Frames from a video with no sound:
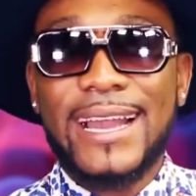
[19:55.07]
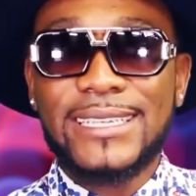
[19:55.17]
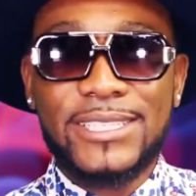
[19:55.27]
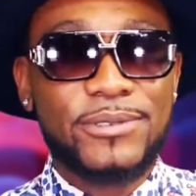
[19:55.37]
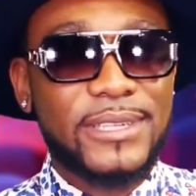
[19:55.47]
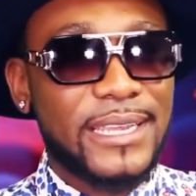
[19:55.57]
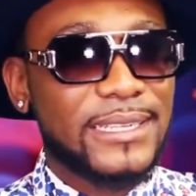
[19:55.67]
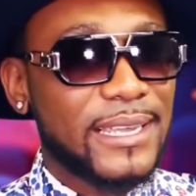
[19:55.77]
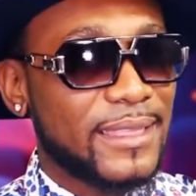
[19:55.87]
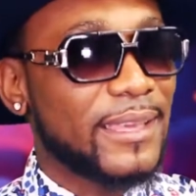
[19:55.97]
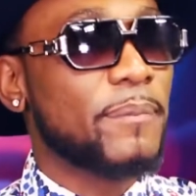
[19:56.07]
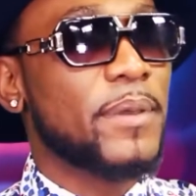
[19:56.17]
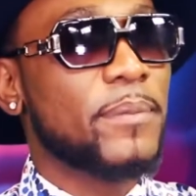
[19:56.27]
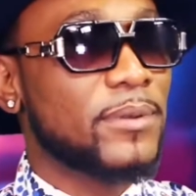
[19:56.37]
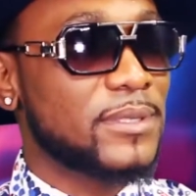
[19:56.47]
Until date, I think
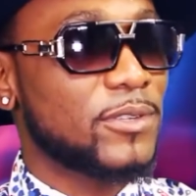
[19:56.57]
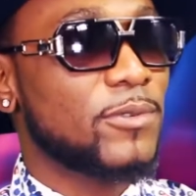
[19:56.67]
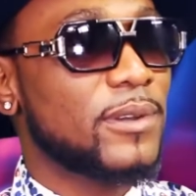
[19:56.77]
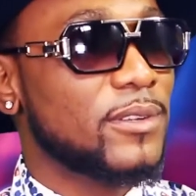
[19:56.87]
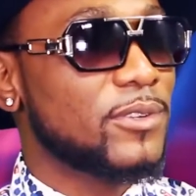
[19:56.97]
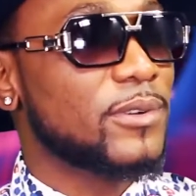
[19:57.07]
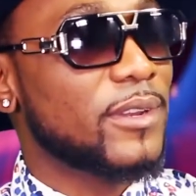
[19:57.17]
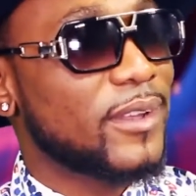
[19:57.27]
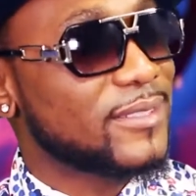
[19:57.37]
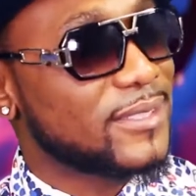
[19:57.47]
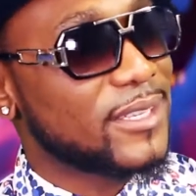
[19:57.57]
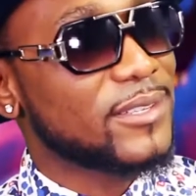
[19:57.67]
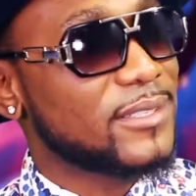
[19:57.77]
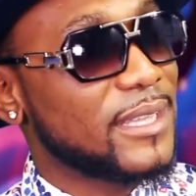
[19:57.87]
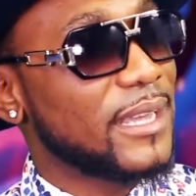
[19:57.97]
people still want to do a lot of
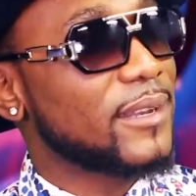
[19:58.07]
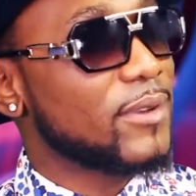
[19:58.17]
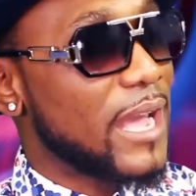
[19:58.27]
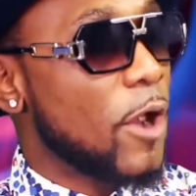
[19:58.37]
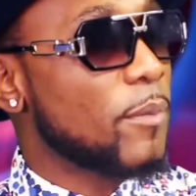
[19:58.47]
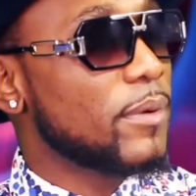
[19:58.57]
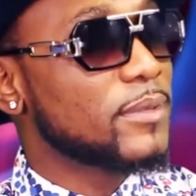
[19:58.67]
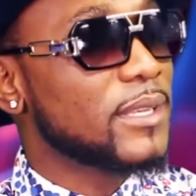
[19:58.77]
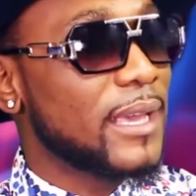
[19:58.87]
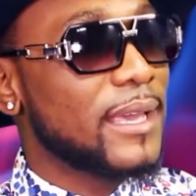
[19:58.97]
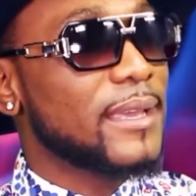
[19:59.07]
singles than albums.